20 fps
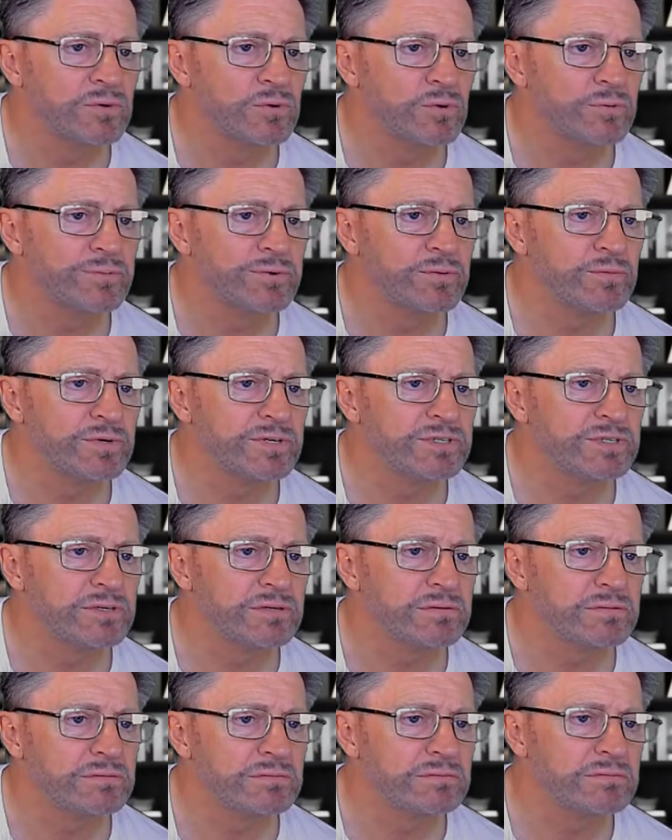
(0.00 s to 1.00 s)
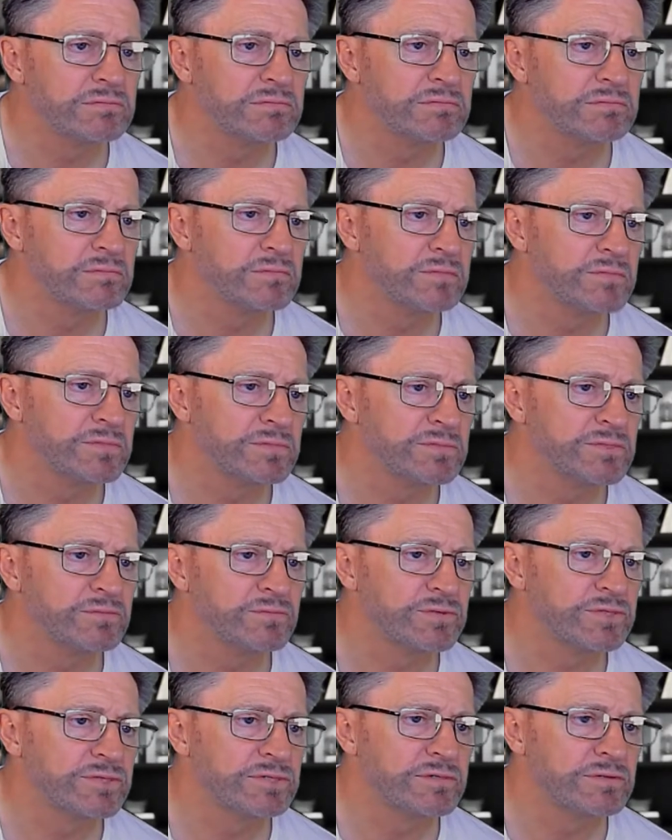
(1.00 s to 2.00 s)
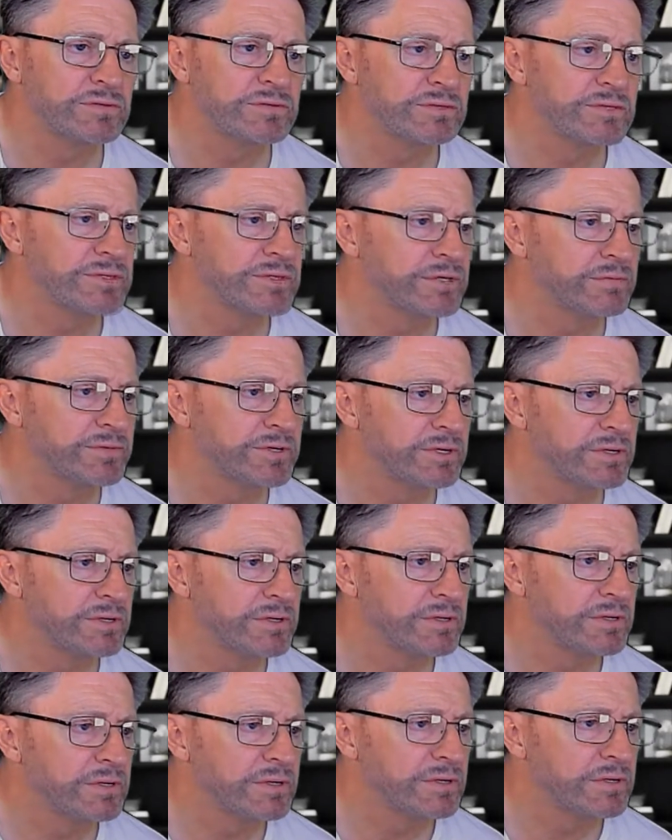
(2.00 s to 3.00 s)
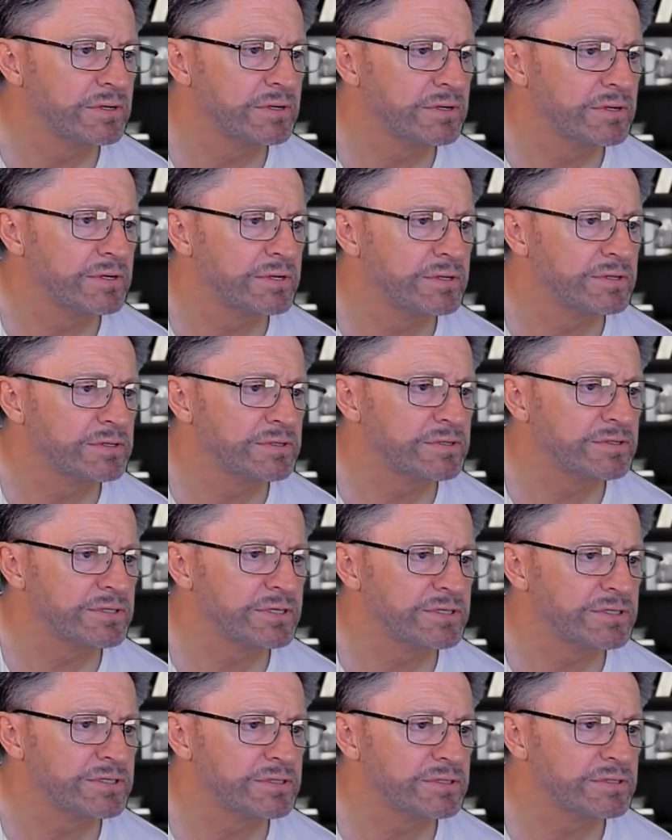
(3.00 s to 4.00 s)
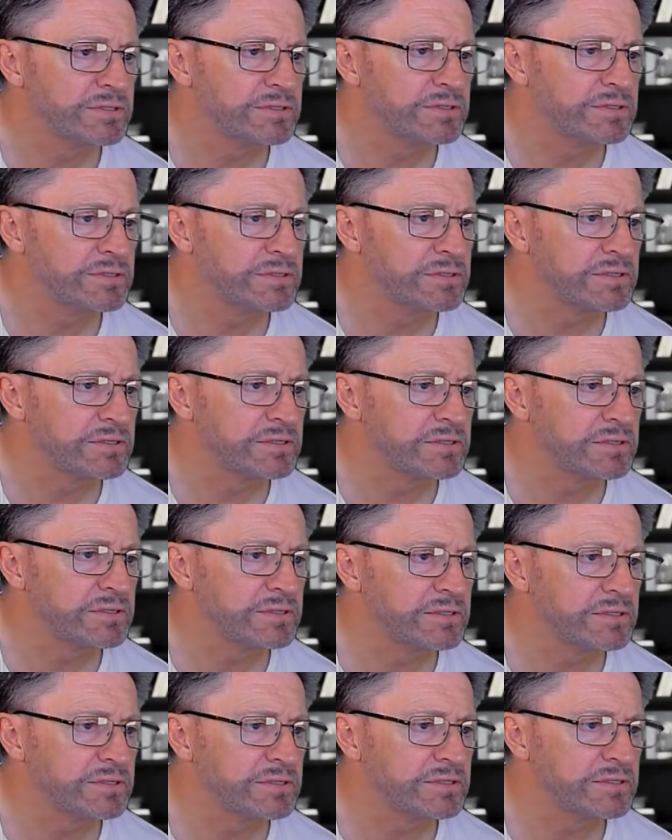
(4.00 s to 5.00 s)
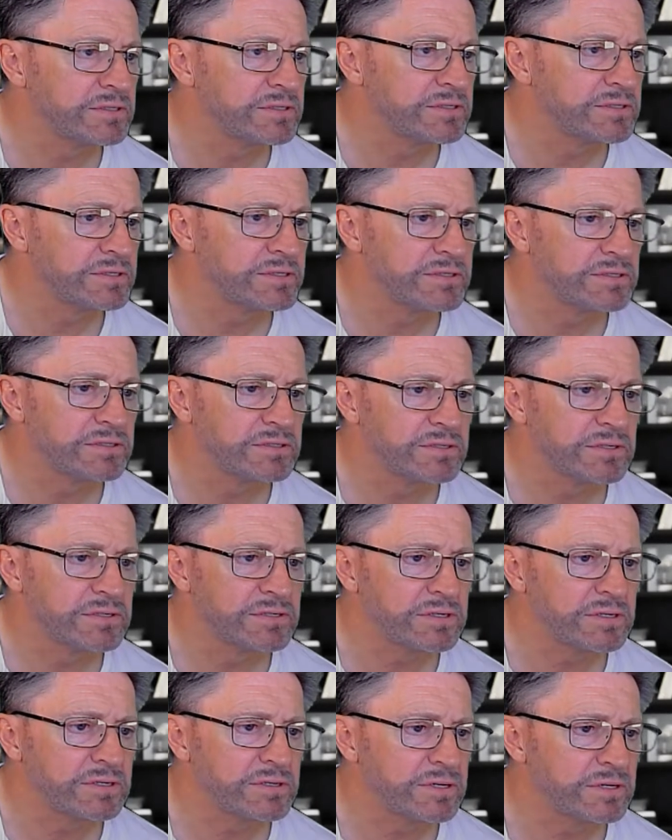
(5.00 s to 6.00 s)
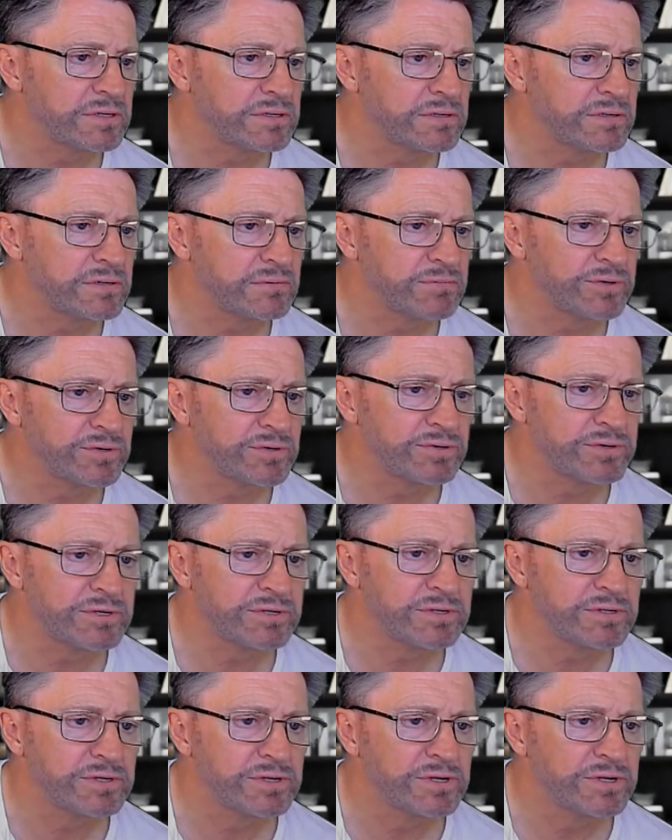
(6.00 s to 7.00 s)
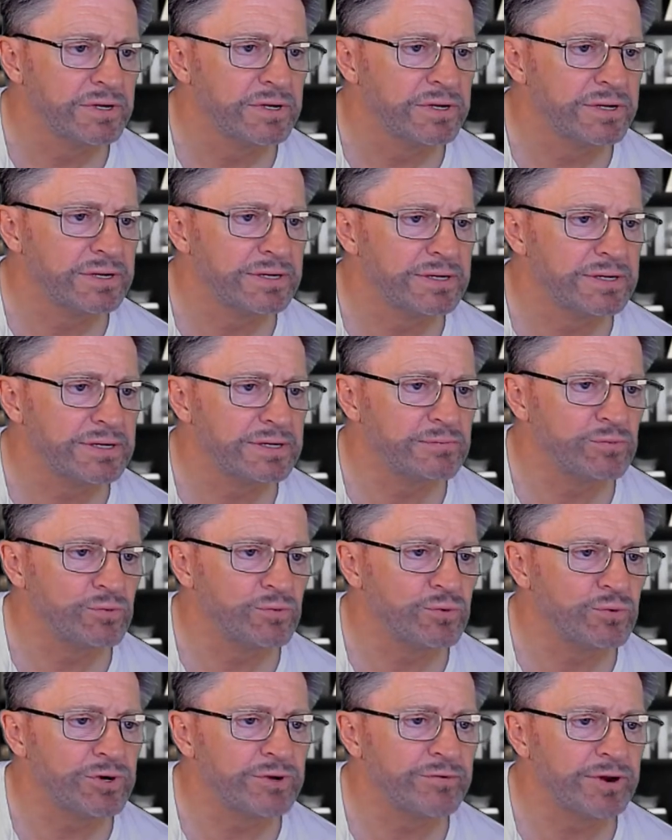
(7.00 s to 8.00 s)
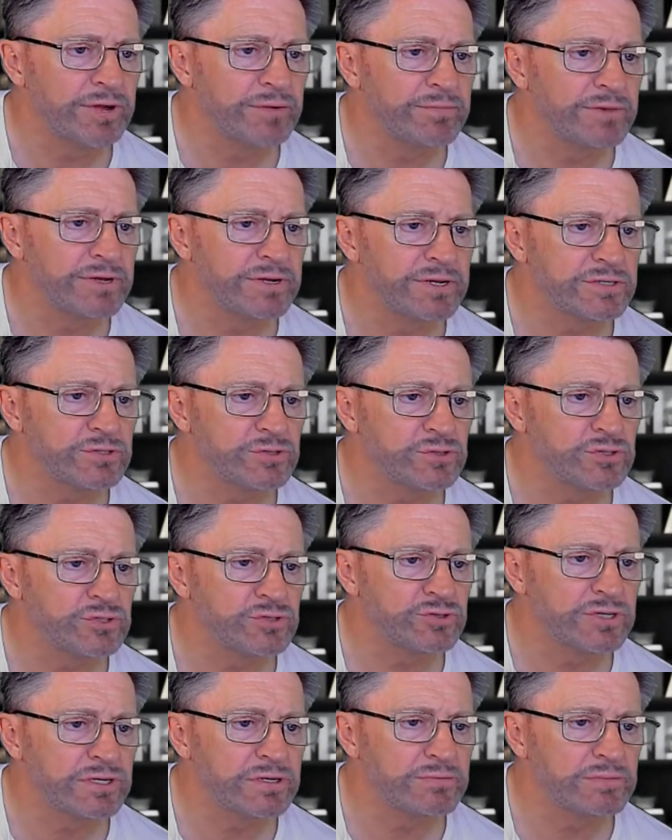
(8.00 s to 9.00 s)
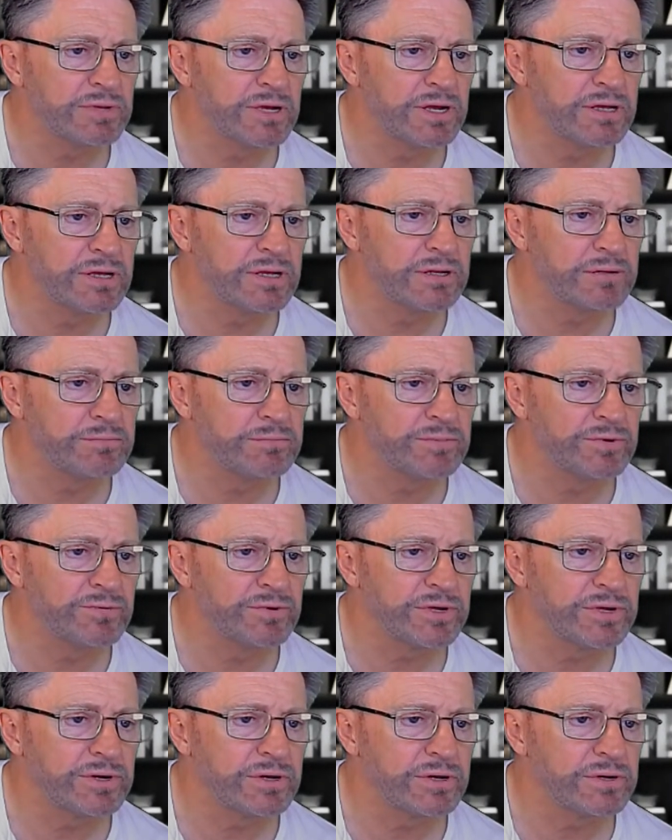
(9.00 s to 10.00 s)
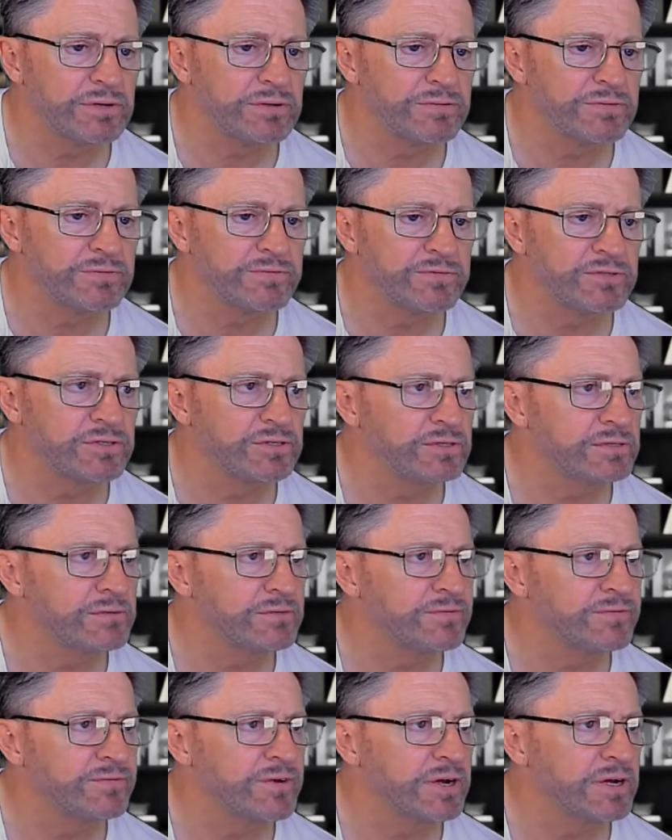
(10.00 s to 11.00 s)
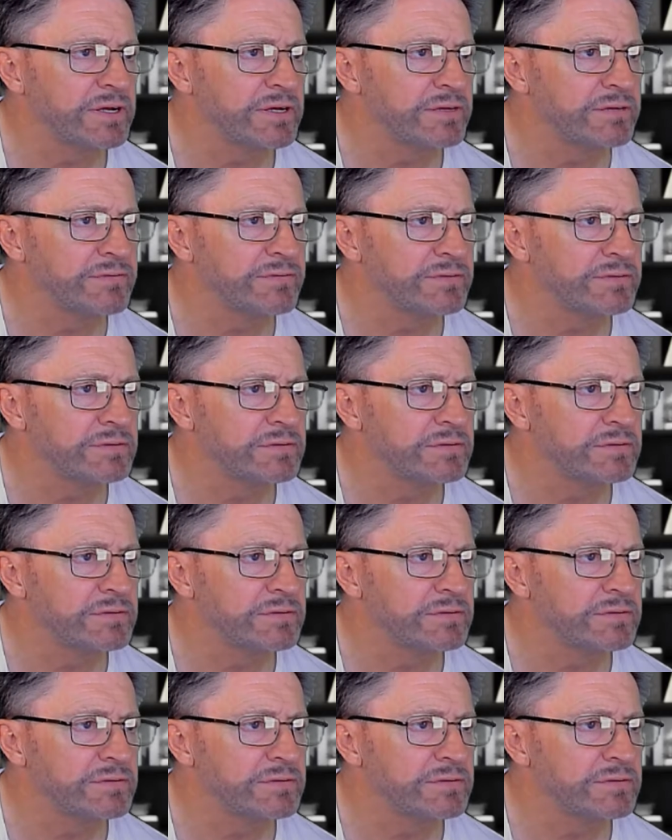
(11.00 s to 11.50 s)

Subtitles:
Open the widget. What's the widget going to tell me? Suggestions, suggestion, that bitrate. We recommend that you stream a bitrate of 2.5.